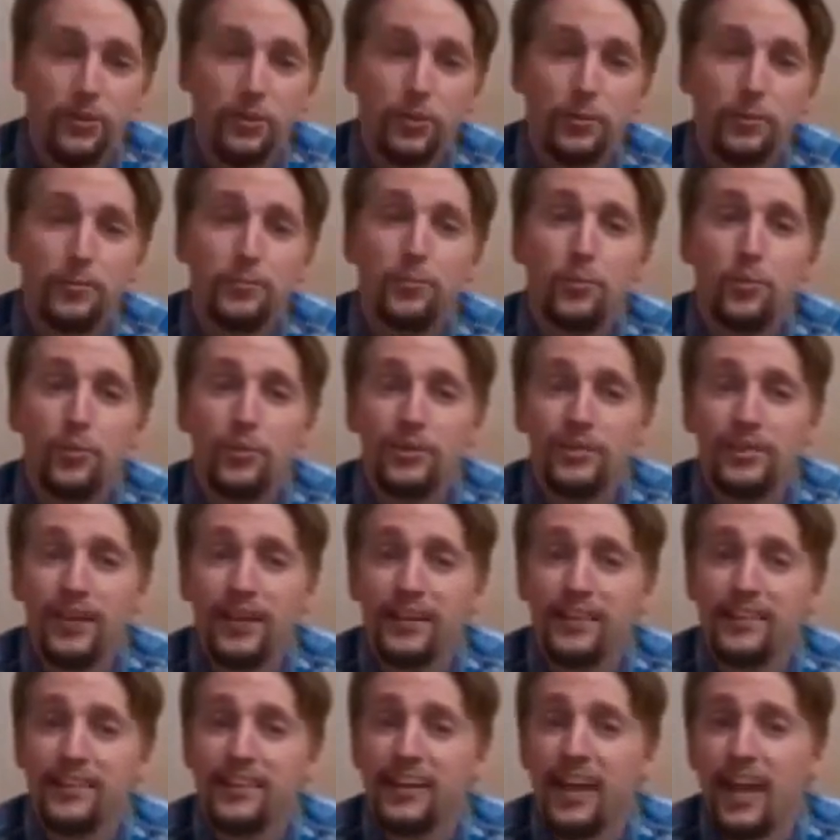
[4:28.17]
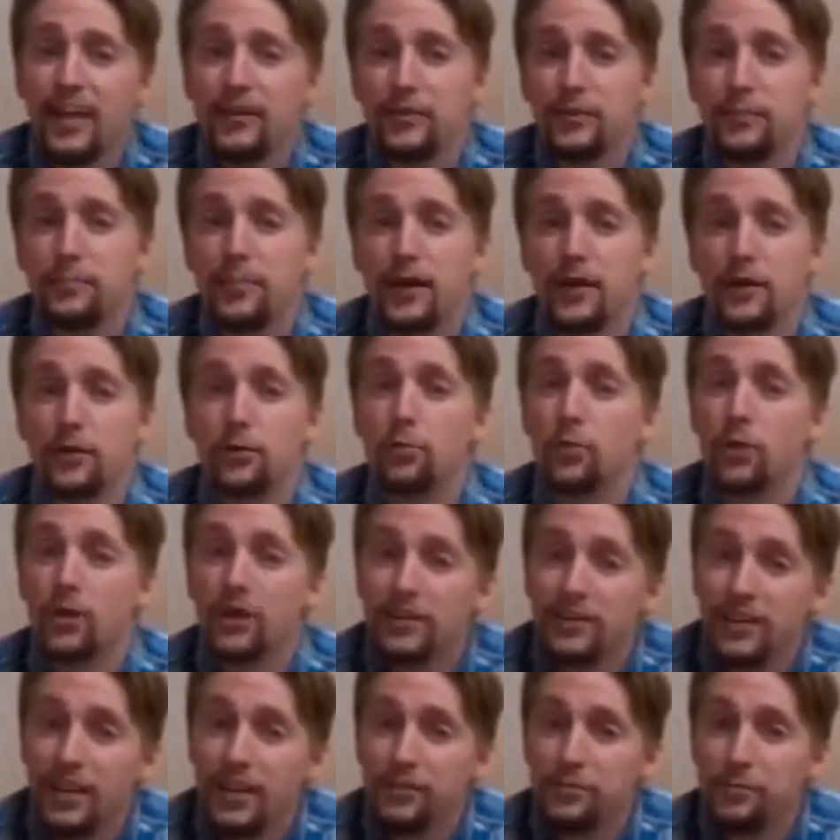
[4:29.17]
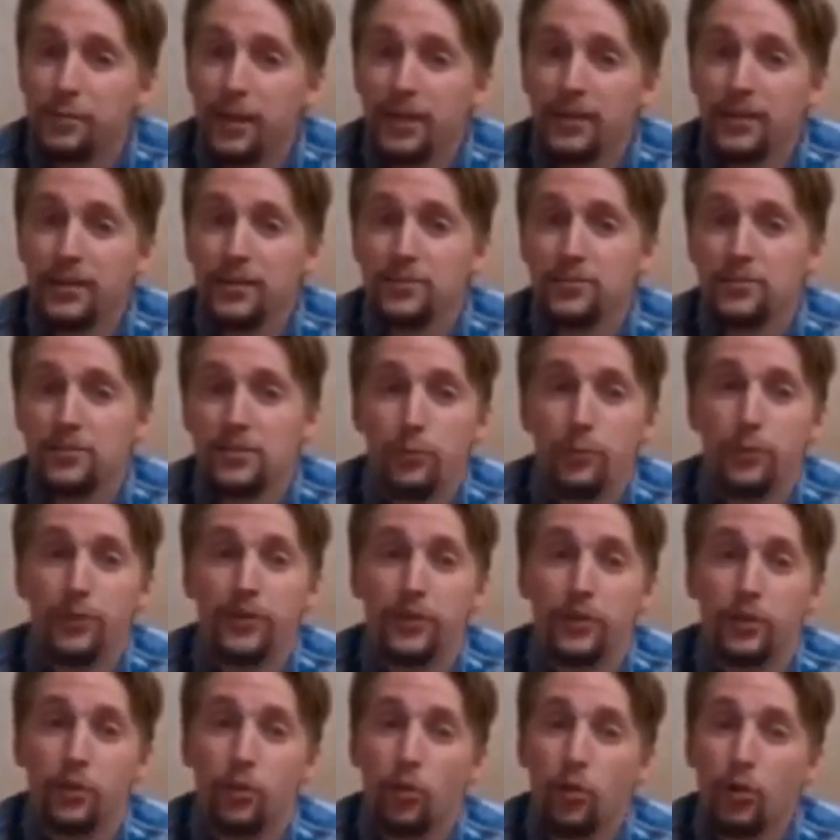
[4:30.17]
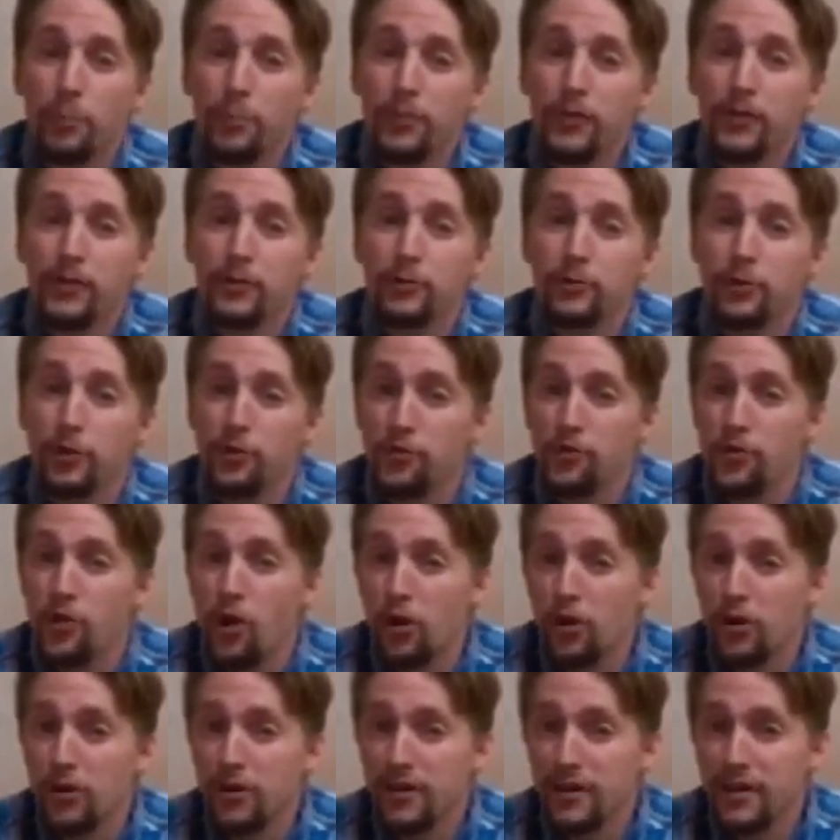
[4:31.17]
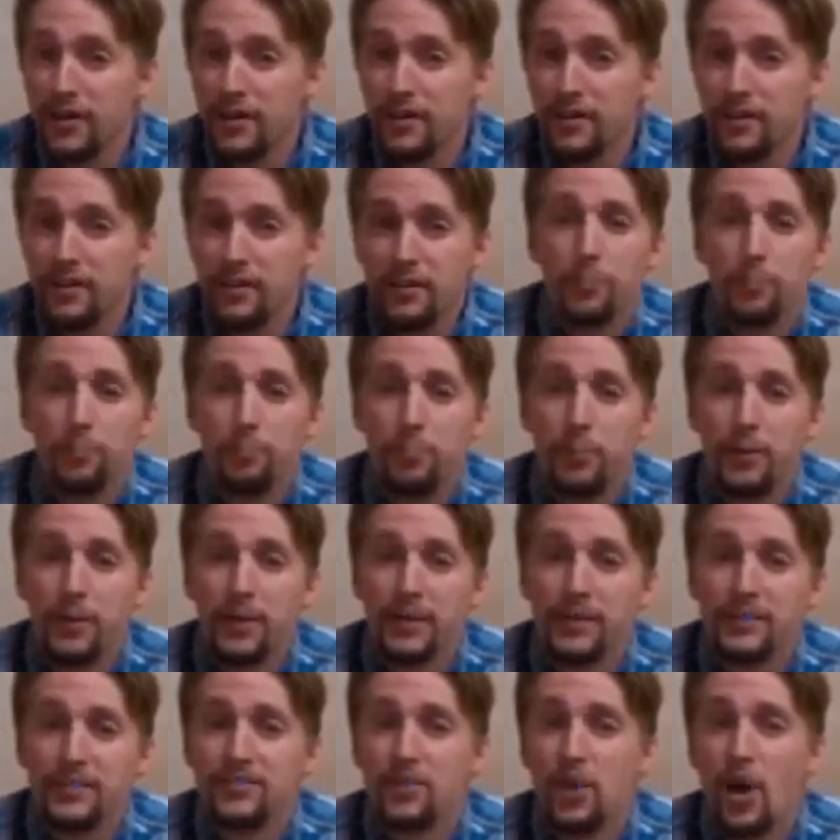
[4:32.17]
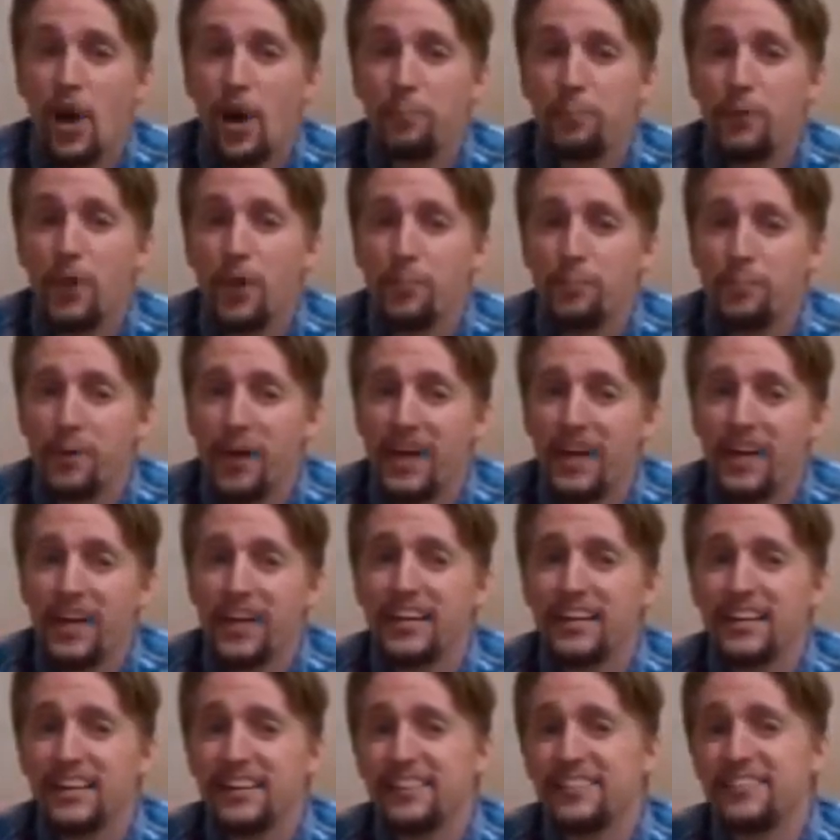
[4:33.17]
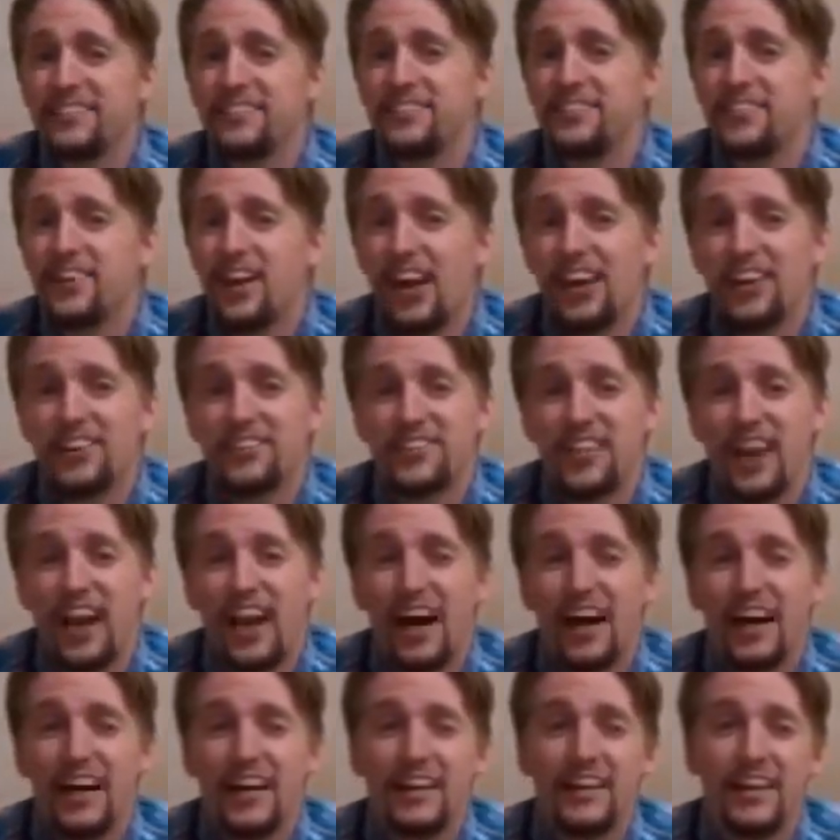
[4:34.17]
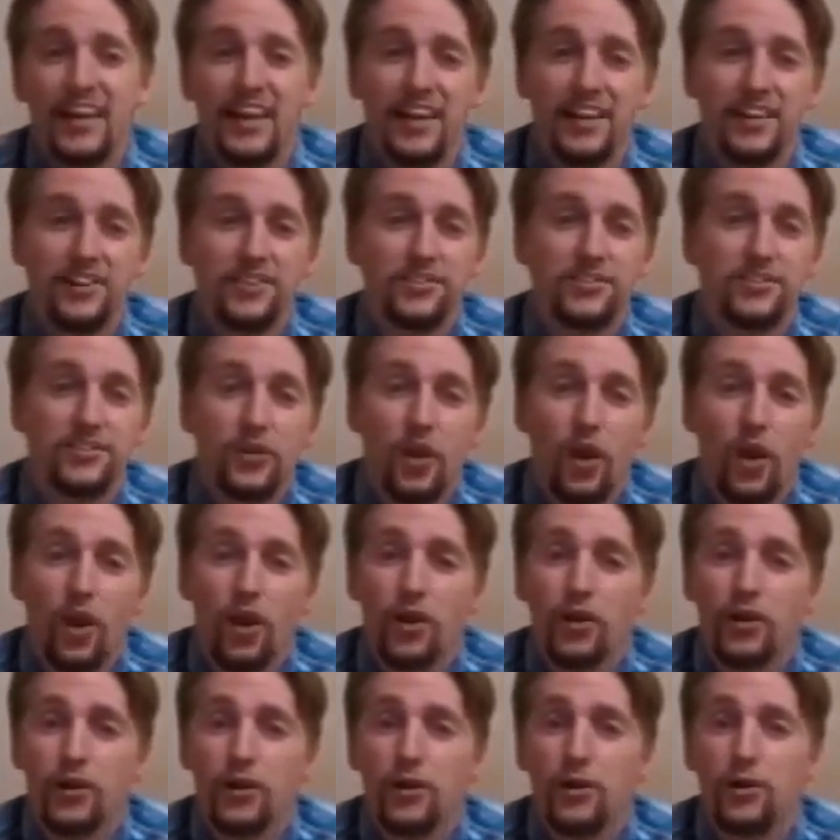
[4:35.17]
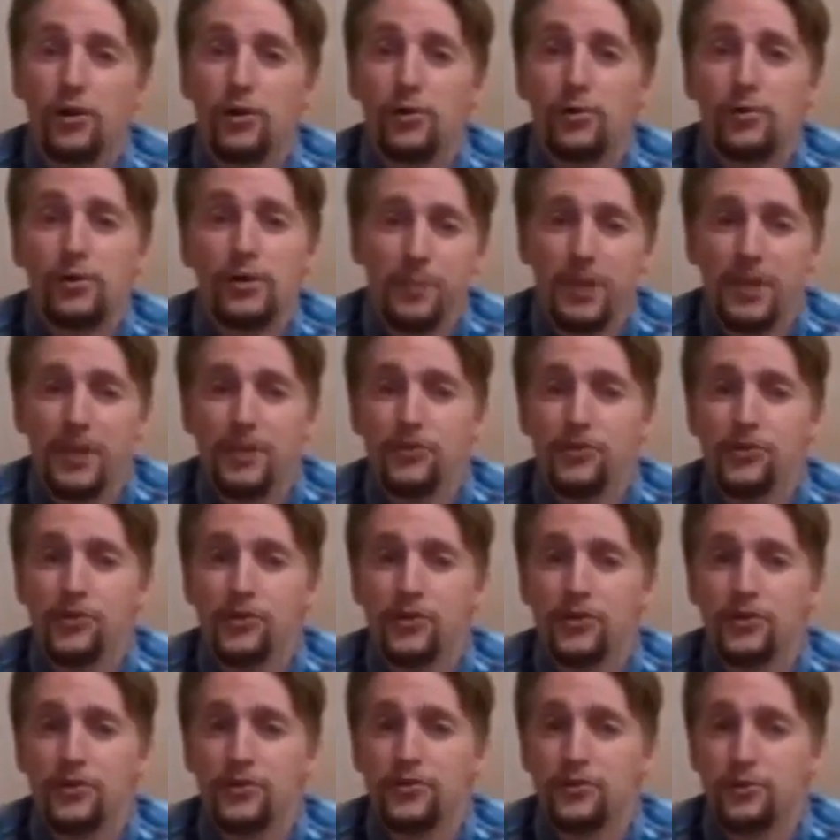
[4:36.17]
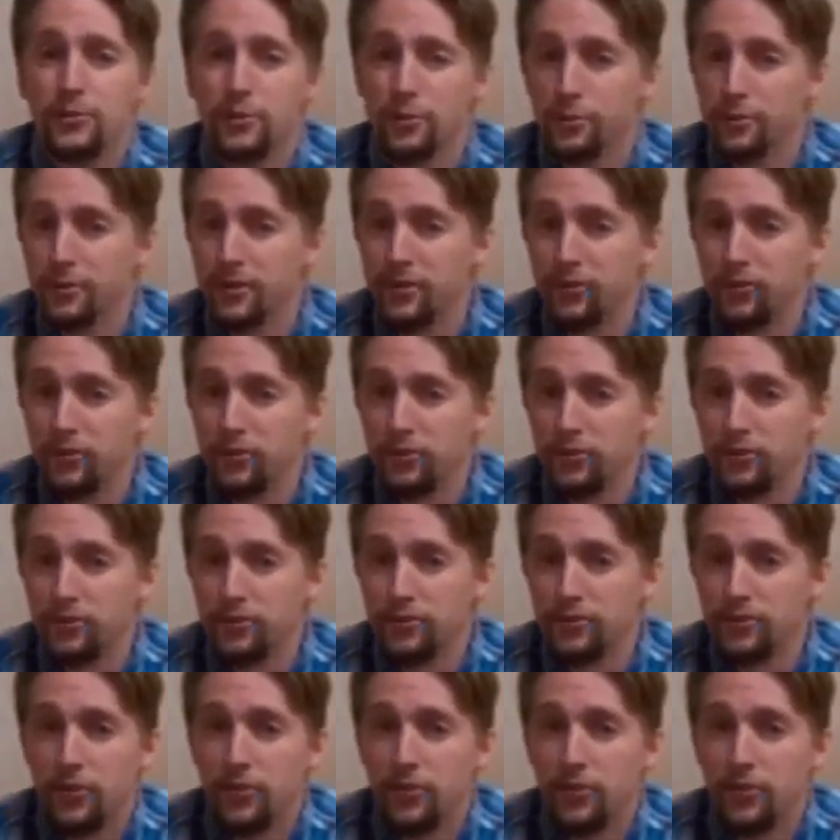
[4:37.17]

You're more likely to have a better work-life balance with a corporate or a charter gig, but top-out pay is not as high as cargo, majors, or regionals.